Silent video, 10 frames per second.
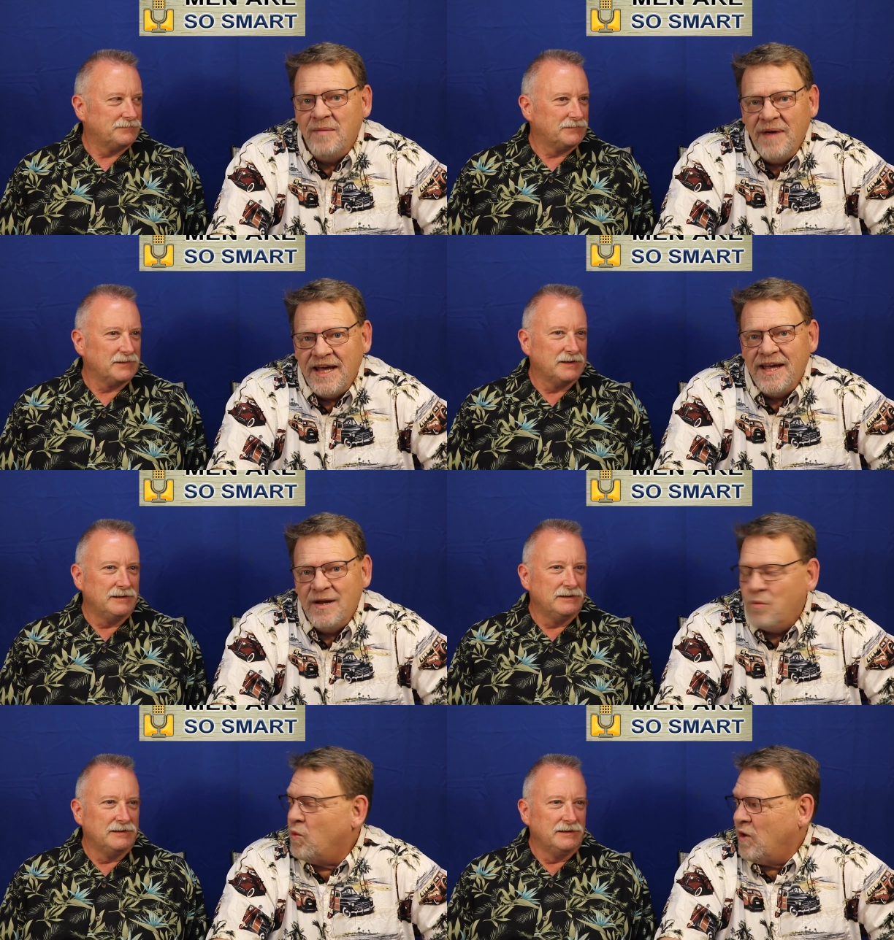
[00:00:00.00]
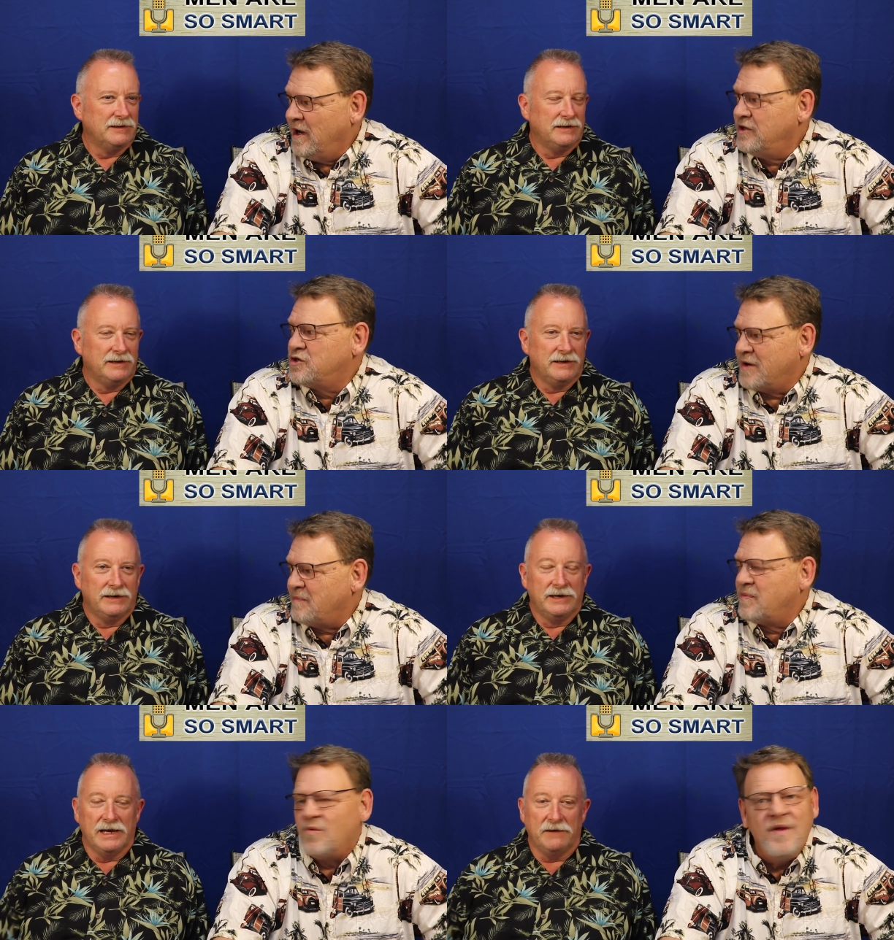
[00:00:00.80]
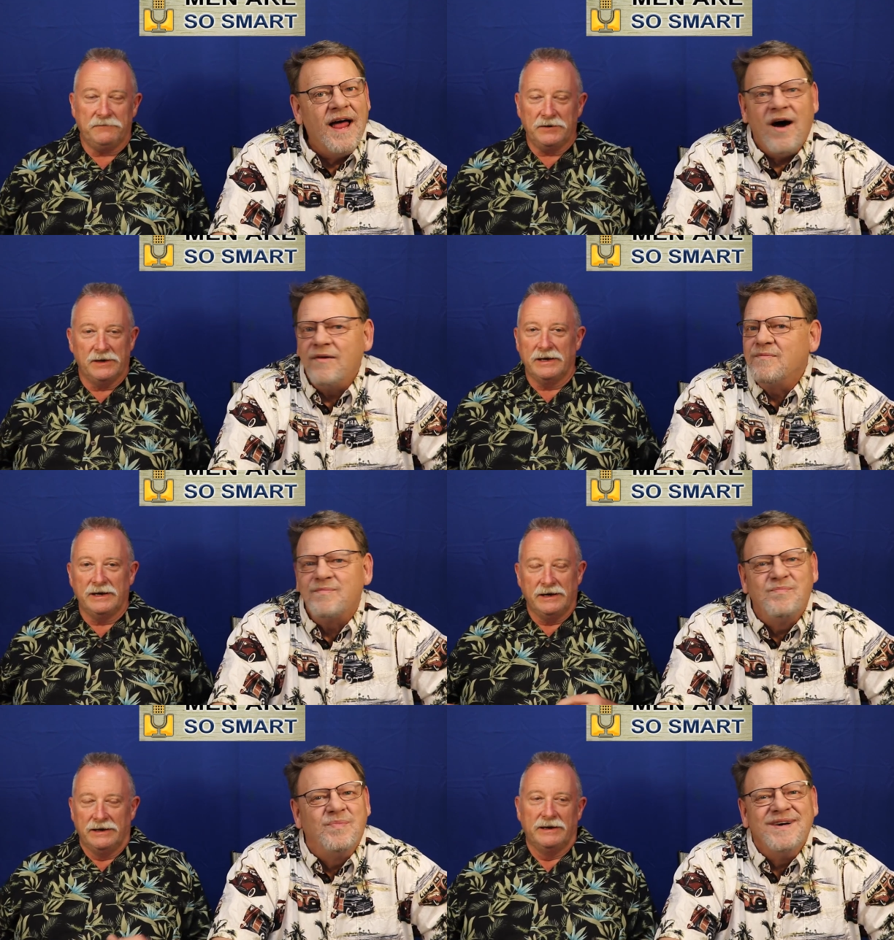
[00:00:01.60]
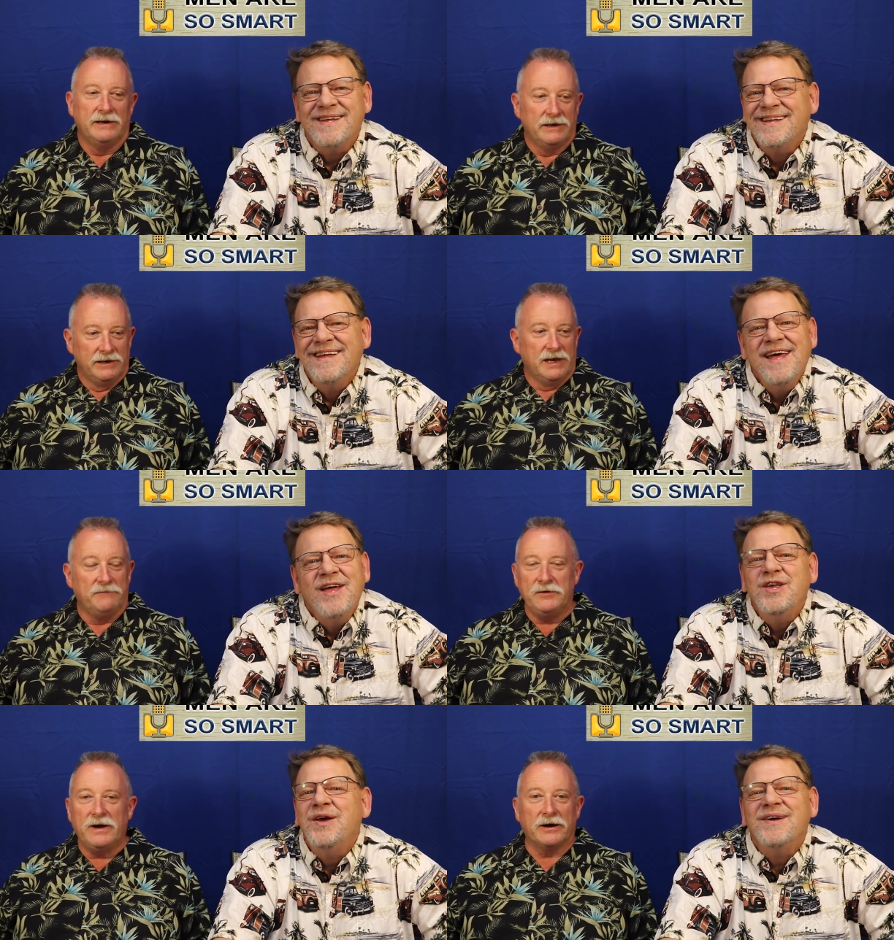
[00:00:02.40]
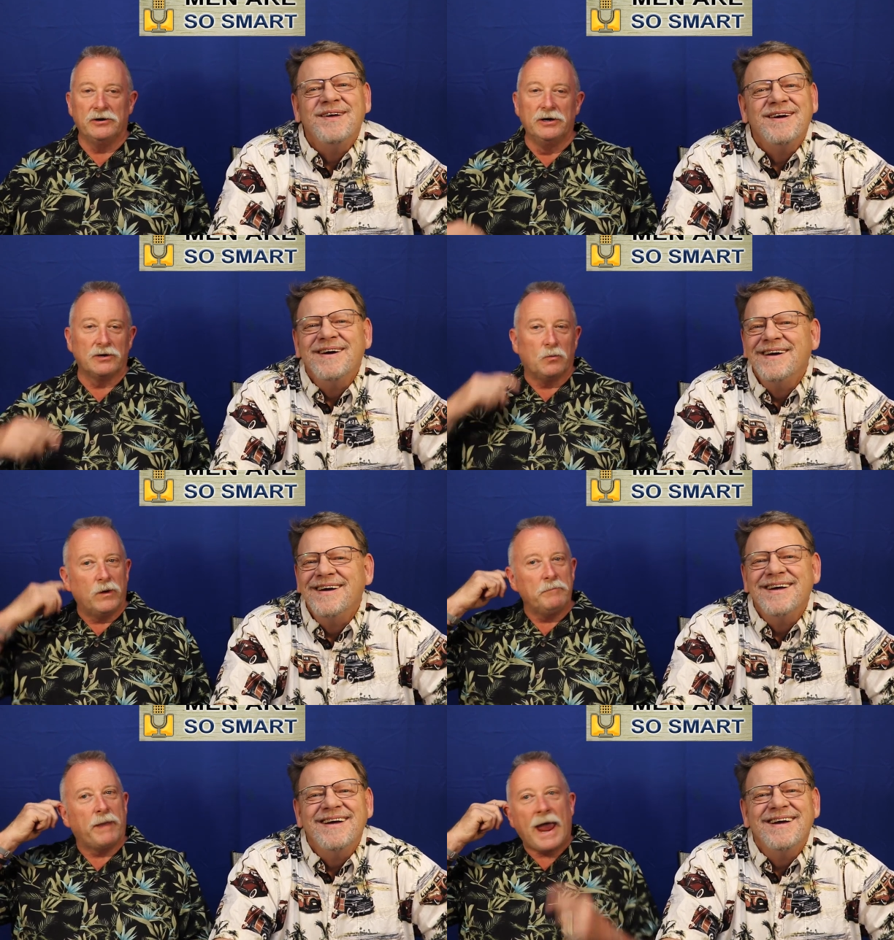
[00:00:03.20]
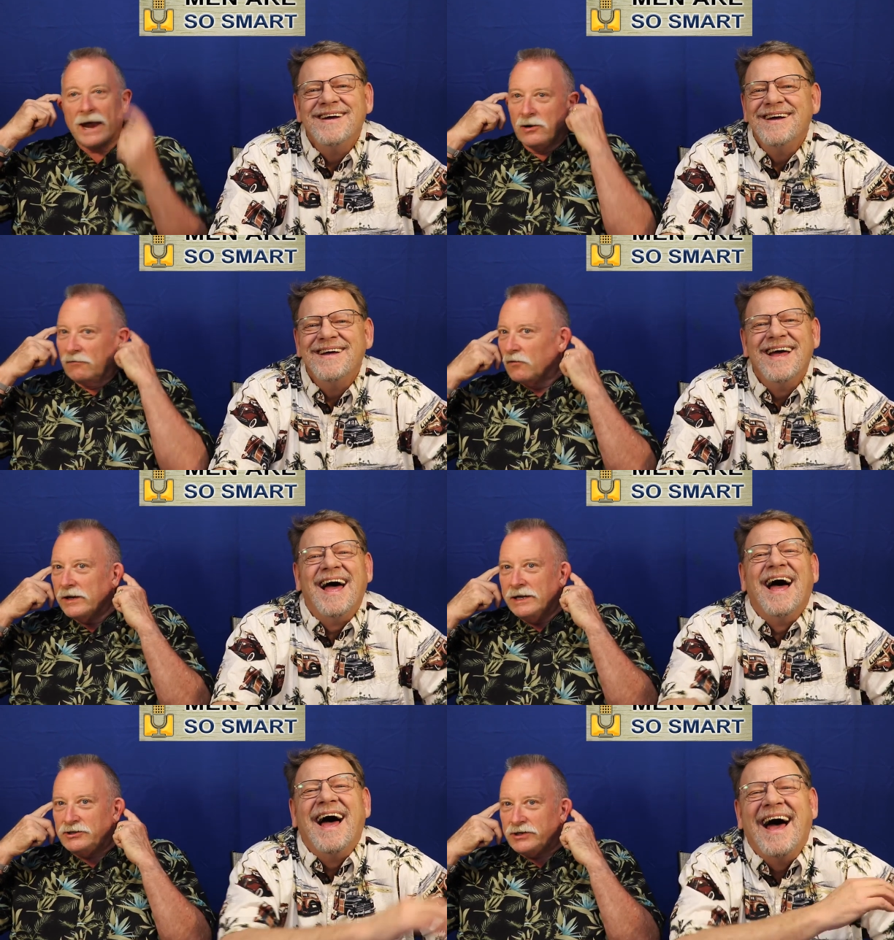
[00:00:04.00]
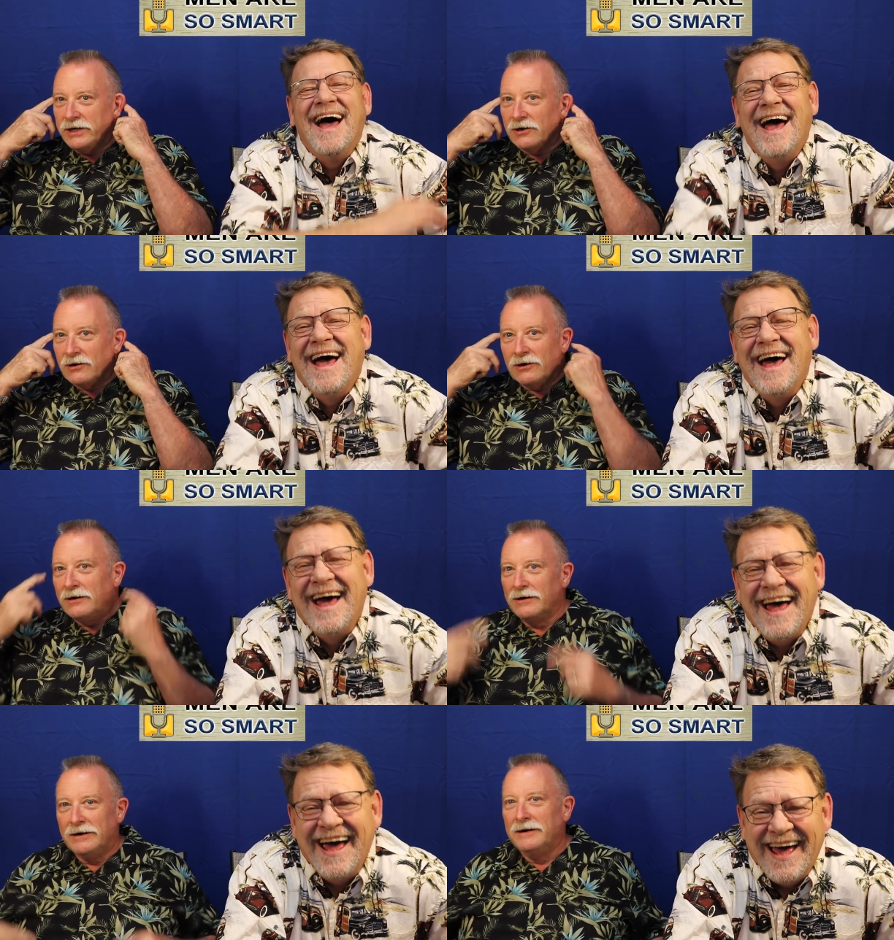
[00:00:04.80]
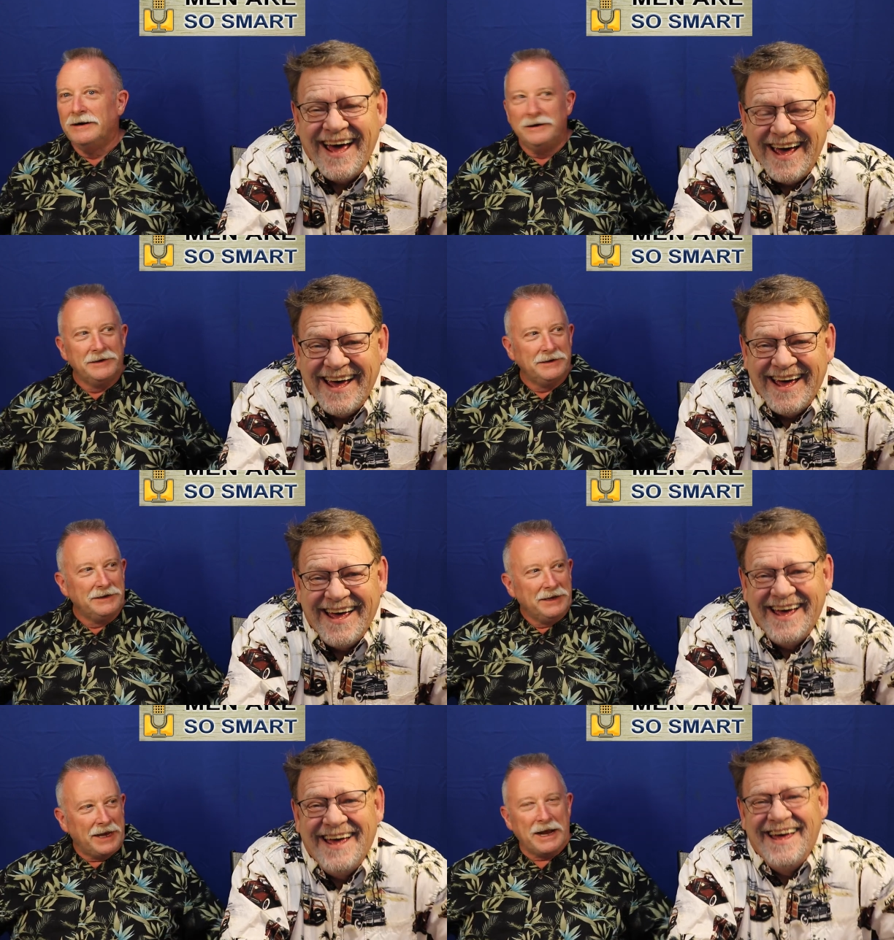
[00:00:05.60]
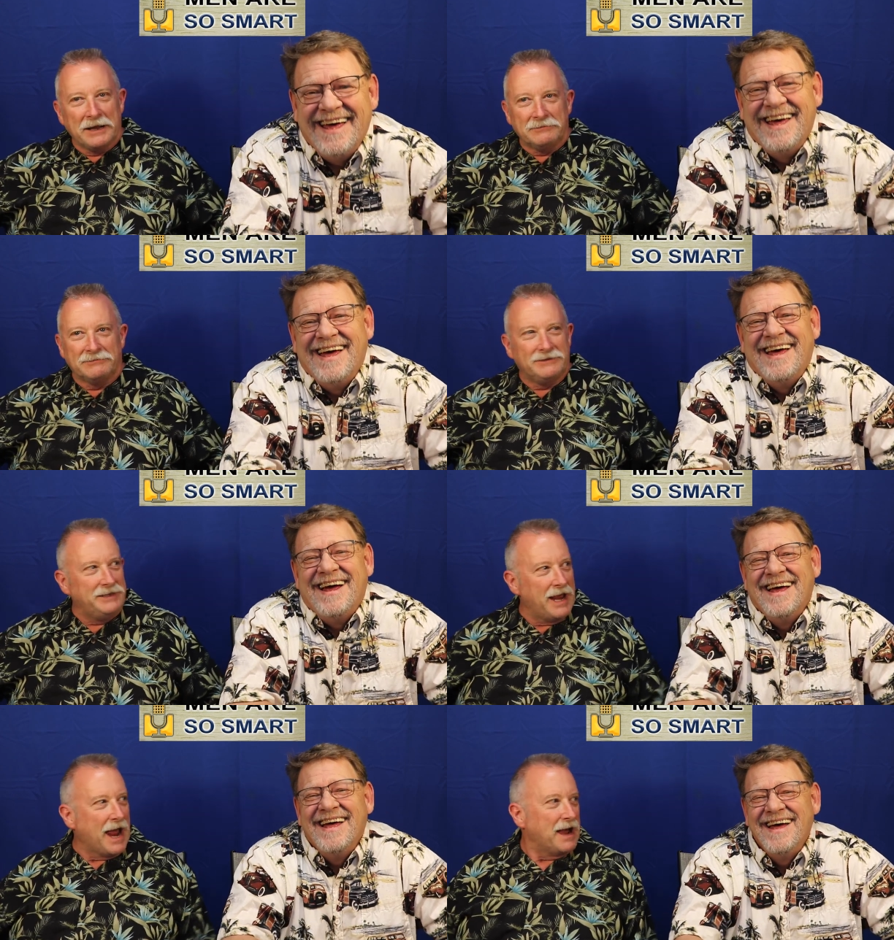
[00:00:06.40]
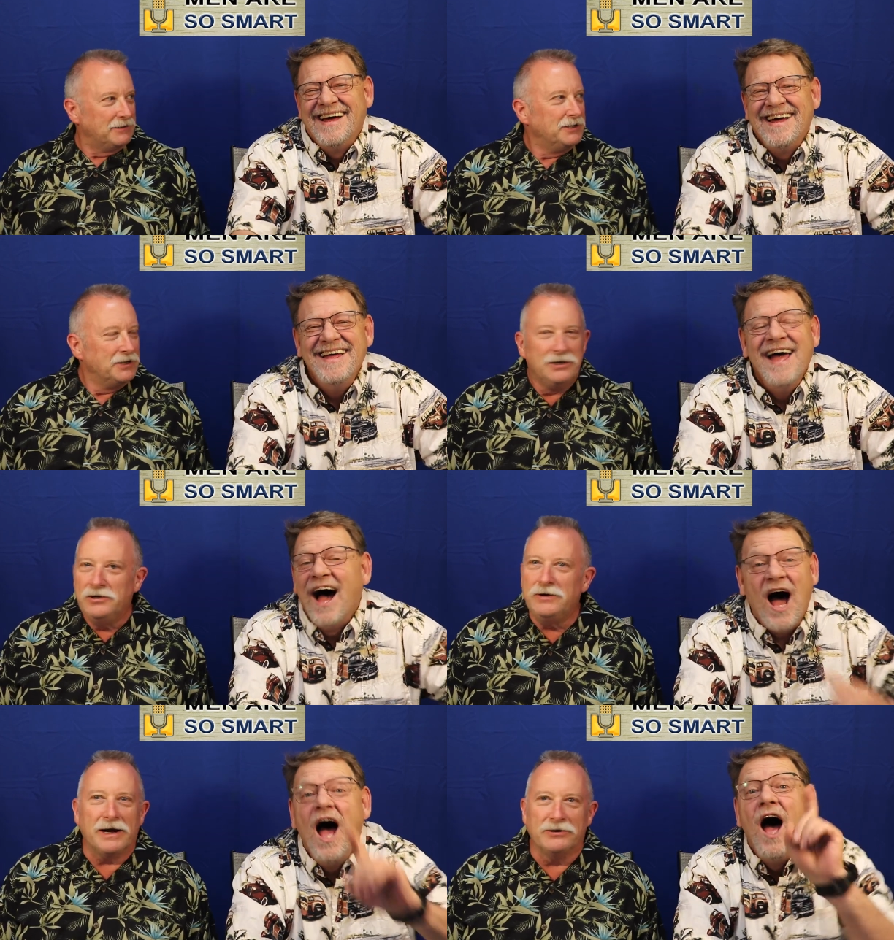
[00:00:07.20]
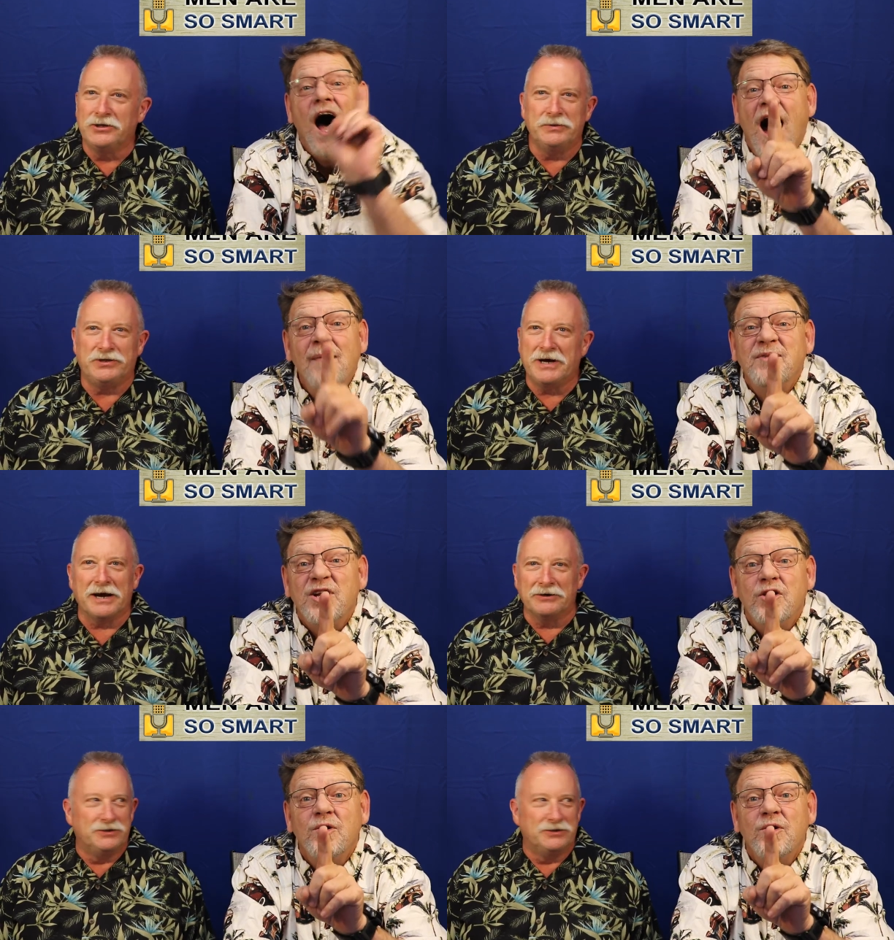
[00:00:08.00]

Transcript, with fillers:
Speaker 1: to make it in one trip without.
Speaker 2: if you got to hook one bag over each ear, and yeah, you got to do what I'm you got to